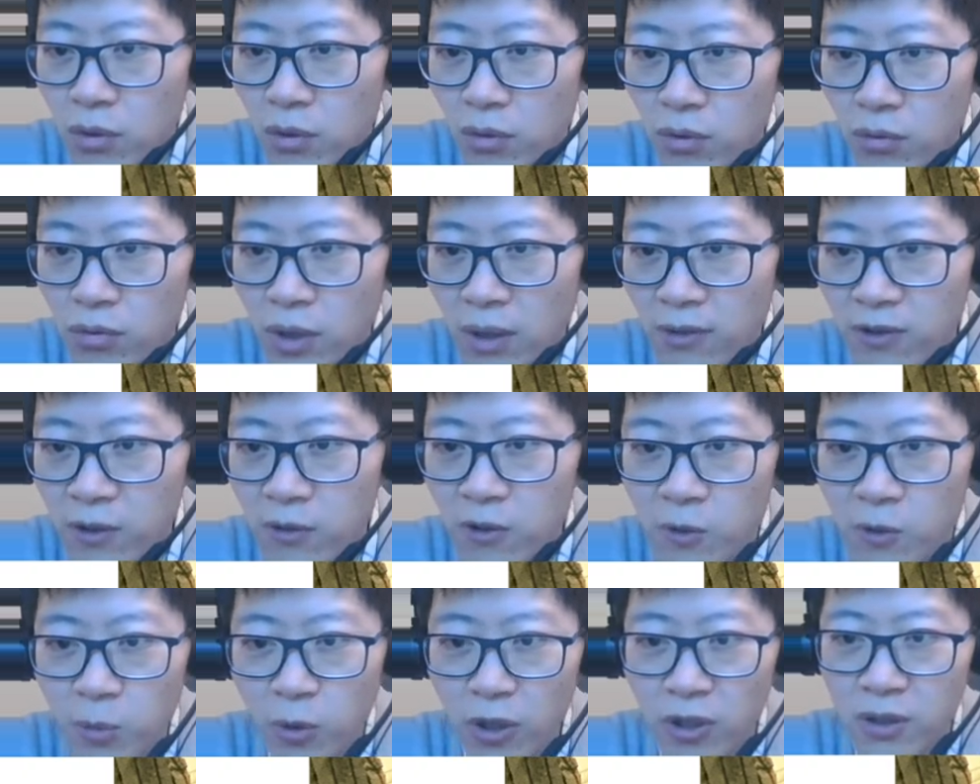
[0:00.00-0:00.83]

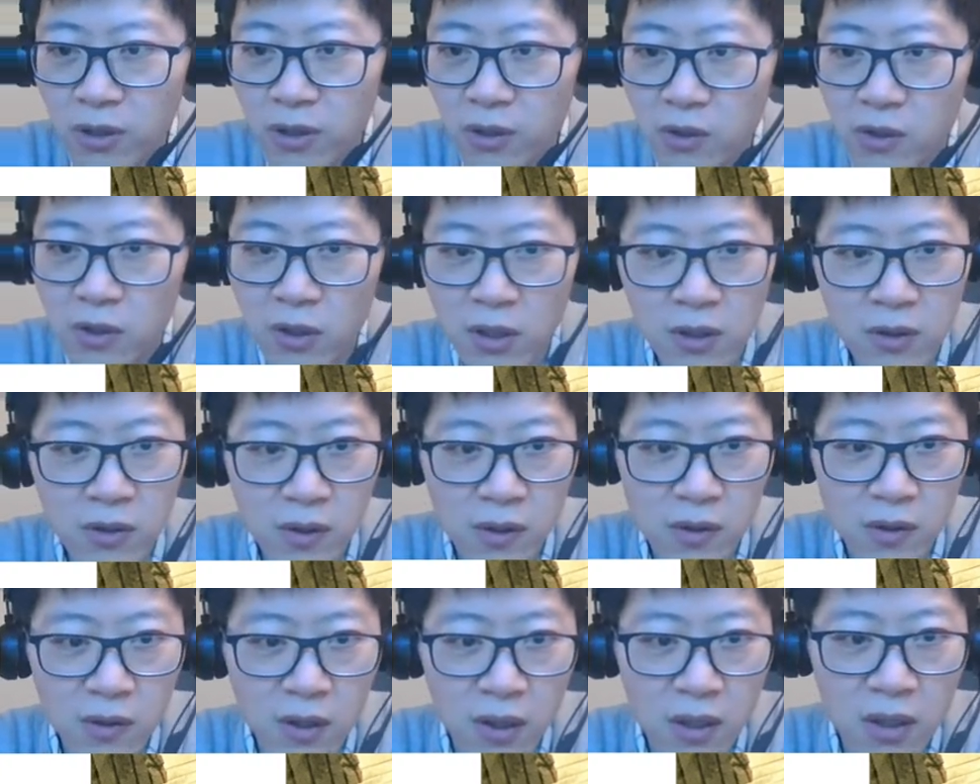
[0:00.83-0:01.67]
reference point is
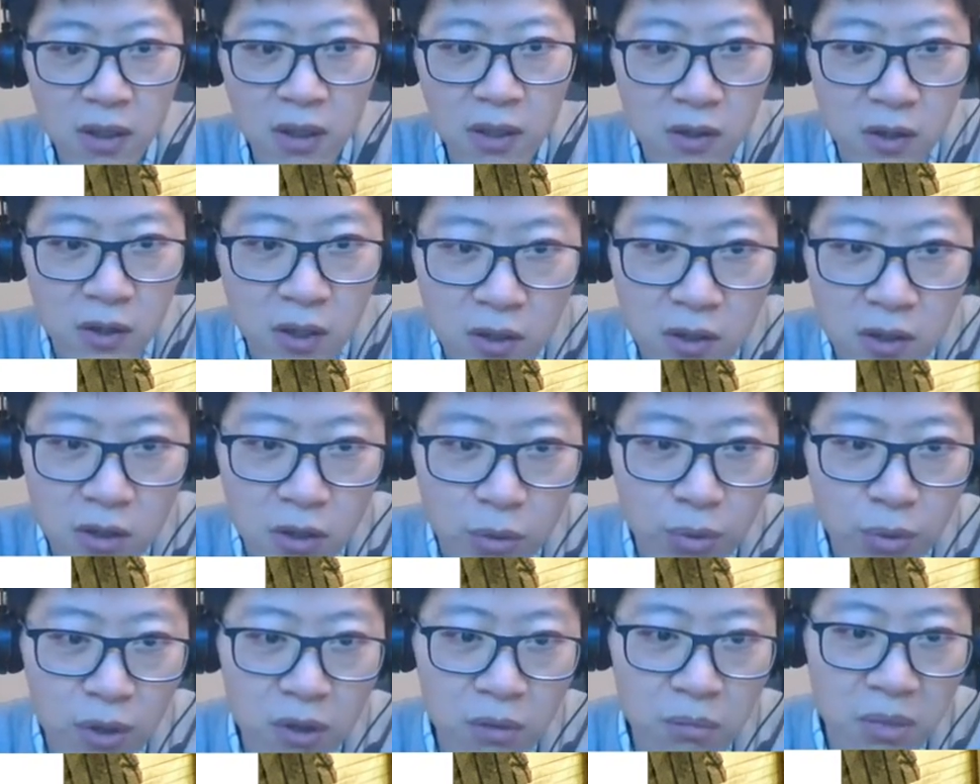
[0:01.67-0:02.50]
the easiest. You
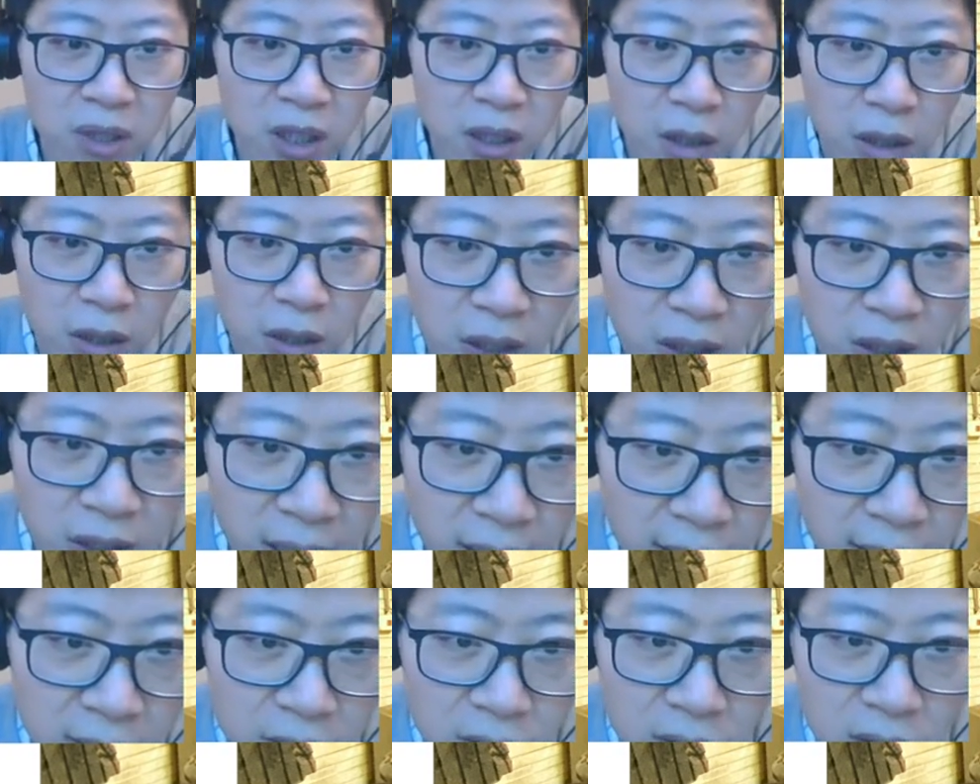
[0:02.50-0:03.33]
wouldn't be looking
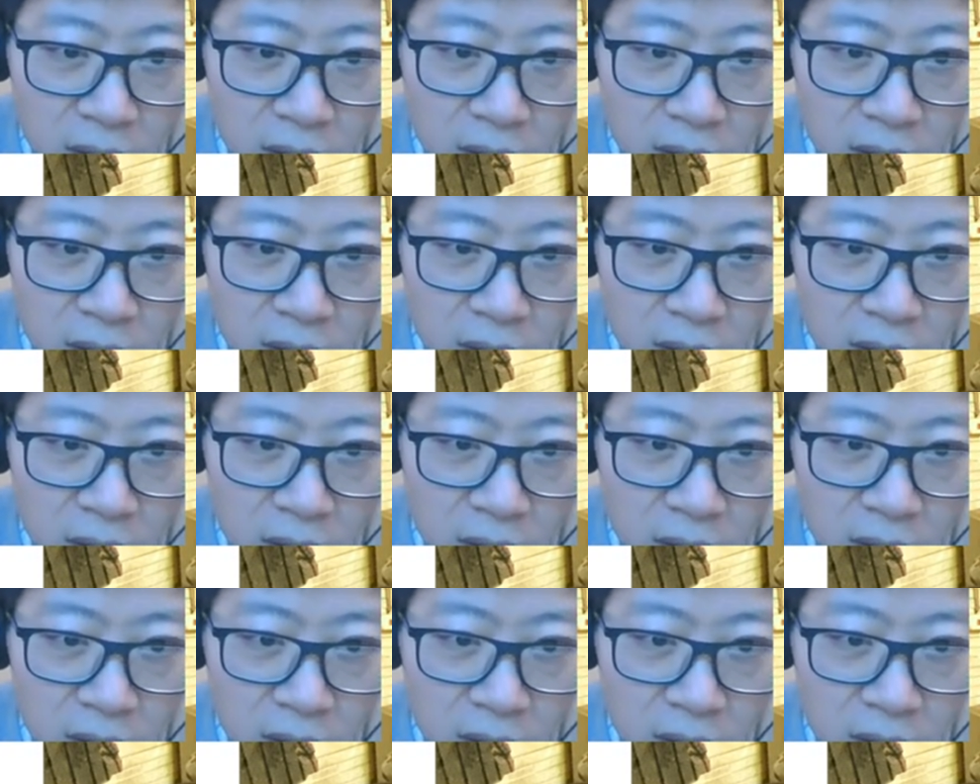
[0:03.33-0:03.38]
at,